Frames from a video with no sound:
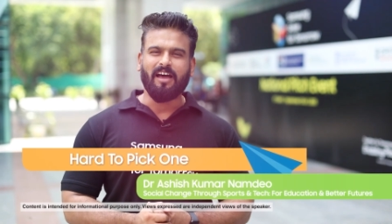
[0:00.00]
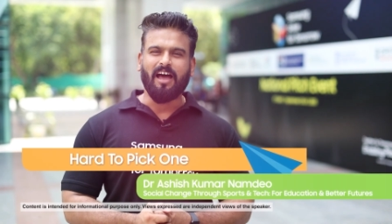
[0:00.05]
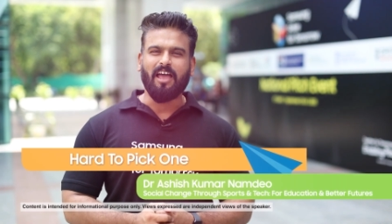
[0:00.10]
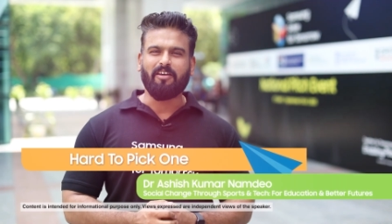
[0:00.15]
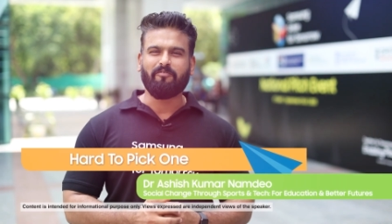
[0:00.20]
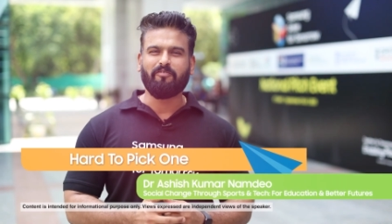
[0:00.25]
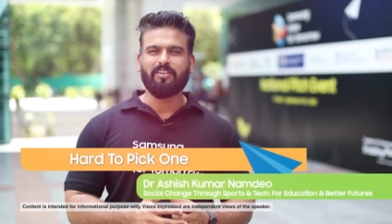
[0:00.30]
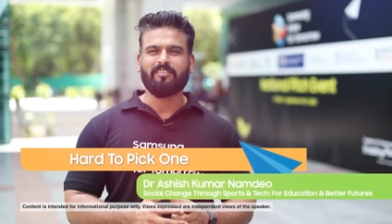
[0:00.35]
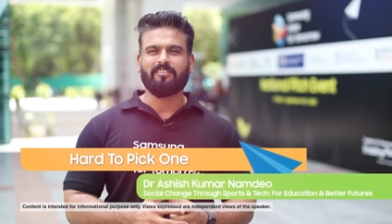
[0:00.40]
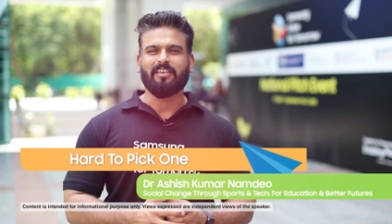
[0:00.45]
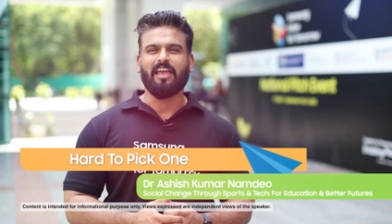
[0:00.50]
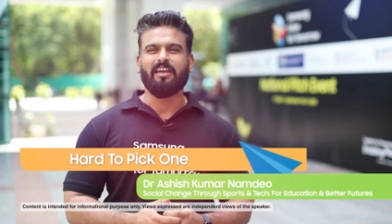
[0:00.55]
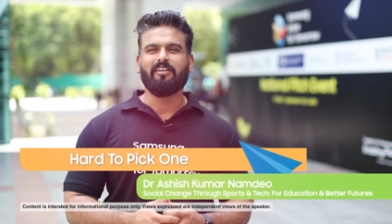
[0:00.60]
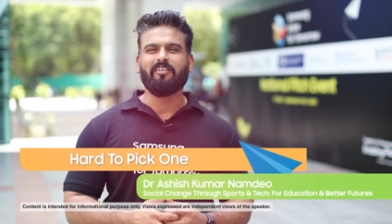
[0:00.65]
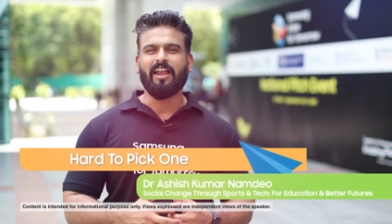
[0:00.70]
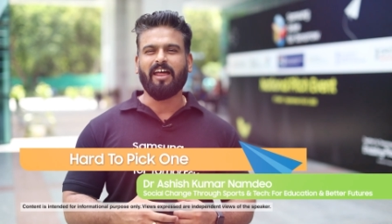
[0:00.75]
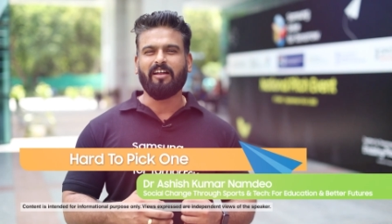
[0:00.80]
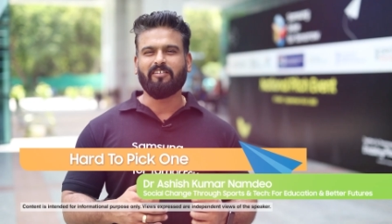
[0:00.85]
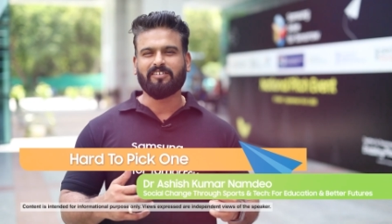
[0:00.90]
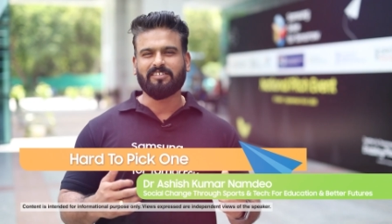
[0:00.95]
I wish I
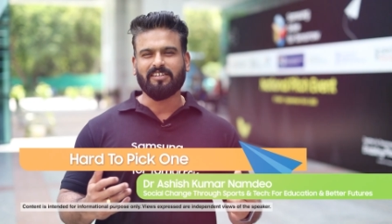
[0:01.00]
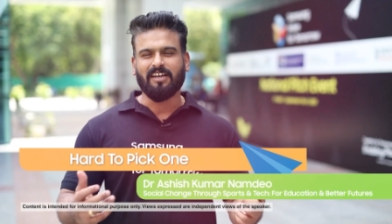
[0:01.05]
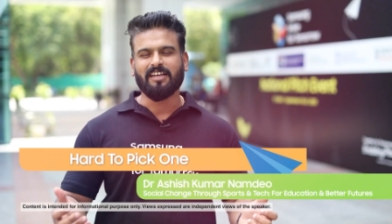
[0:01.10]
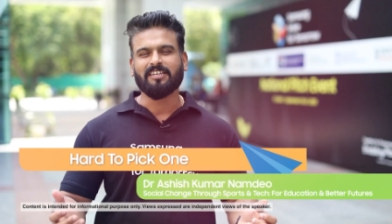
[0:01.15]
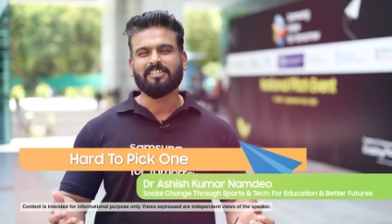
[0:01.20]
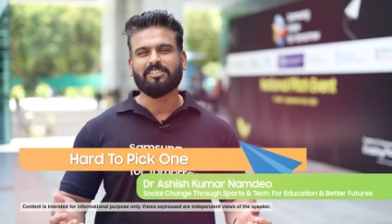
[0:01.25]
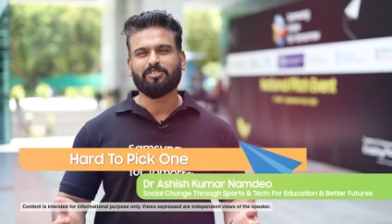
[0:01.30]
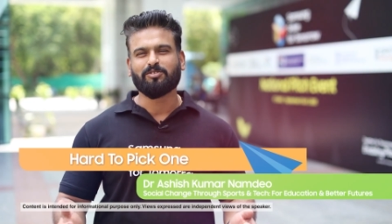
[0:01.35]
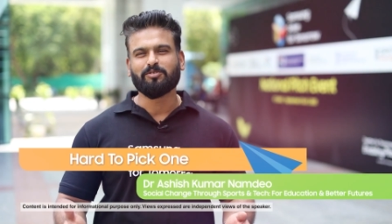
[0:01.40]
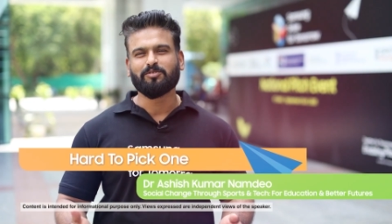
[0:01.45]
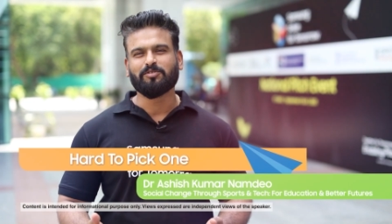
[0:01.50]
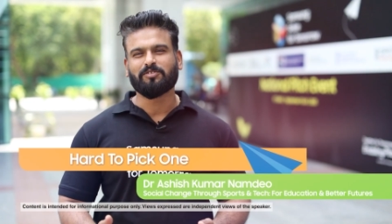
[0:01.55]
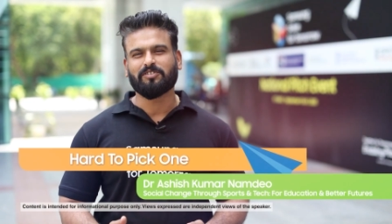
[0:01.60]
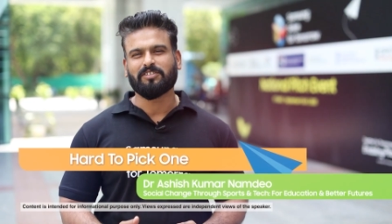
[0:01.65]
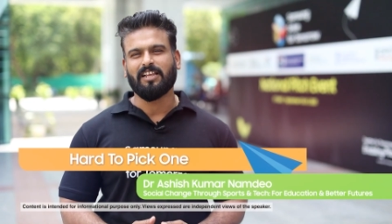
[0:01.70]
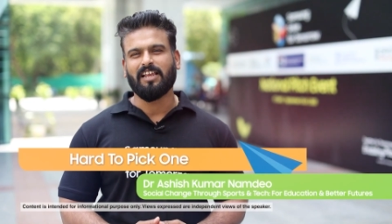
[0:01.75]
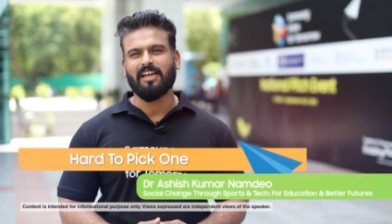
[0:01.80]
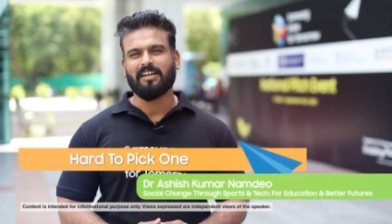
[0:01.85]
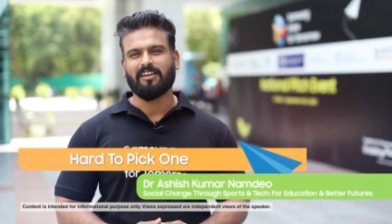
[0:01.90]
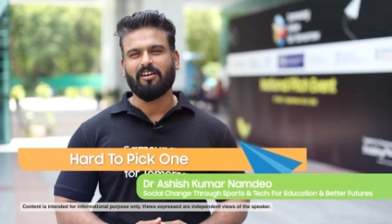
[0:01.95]
have chance to
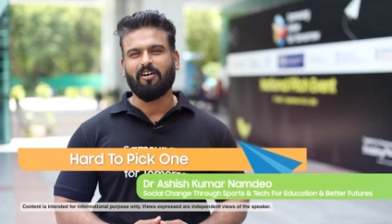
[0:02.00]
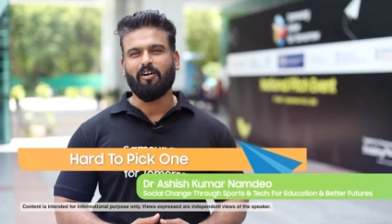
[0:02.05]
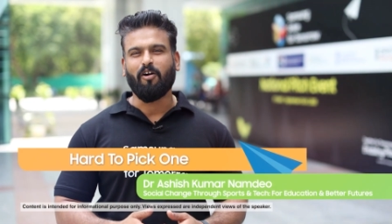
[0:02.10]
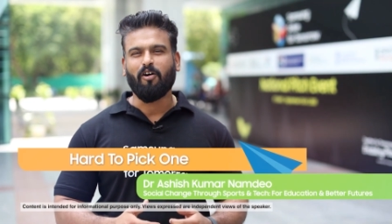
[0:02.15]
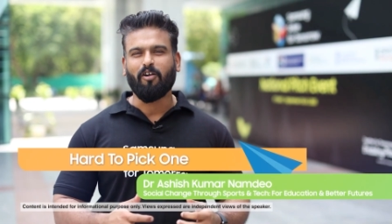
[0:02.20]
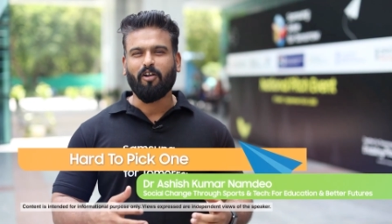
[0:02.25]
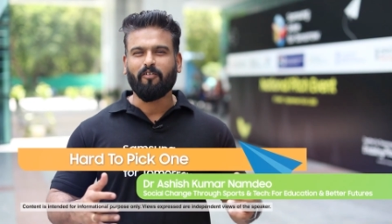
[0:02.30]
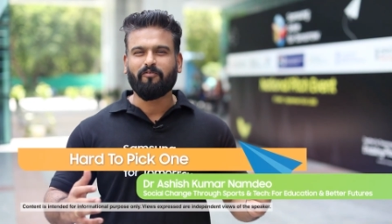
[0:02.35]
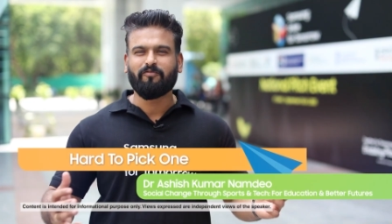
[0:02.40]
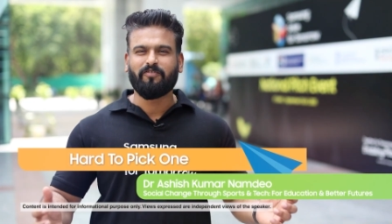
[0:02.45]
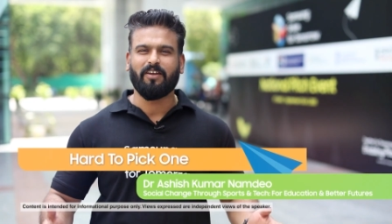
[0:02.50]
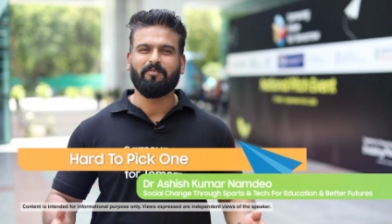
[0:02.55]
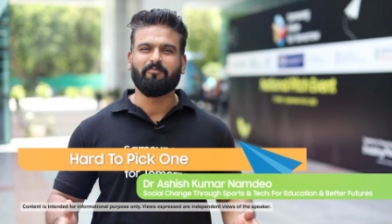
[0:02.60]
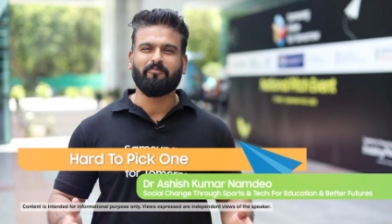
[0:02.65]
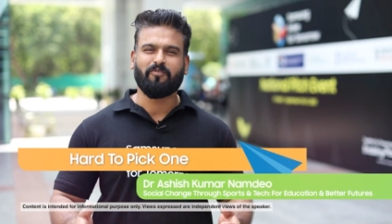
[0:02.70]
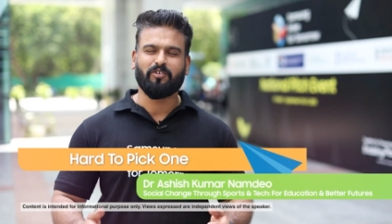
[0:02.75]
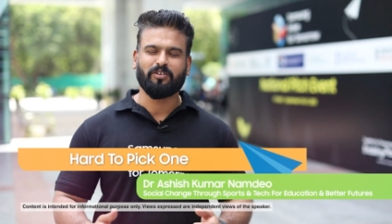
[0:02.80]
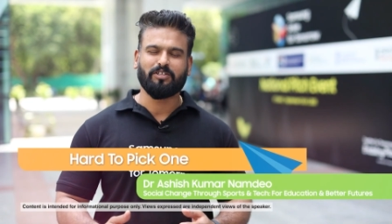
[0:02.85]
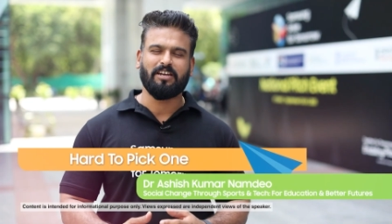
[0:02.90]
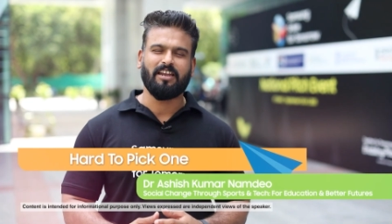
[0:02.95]
select all of them
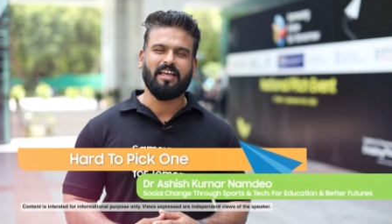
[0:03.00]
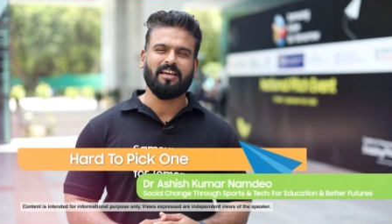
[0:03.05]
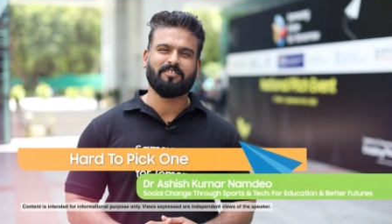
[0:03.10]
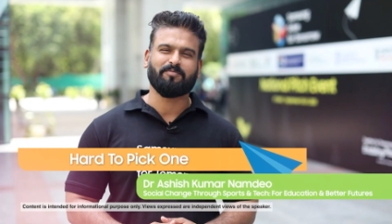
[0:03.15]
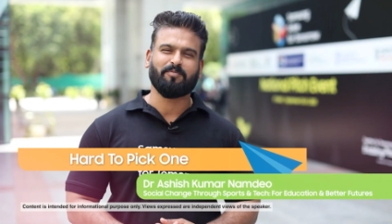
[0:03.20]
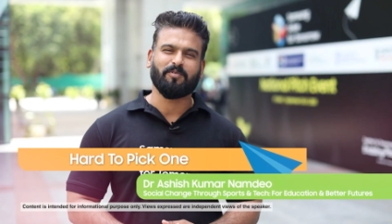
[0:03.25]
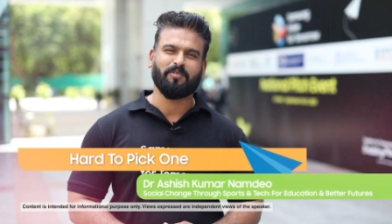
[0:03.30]
for the next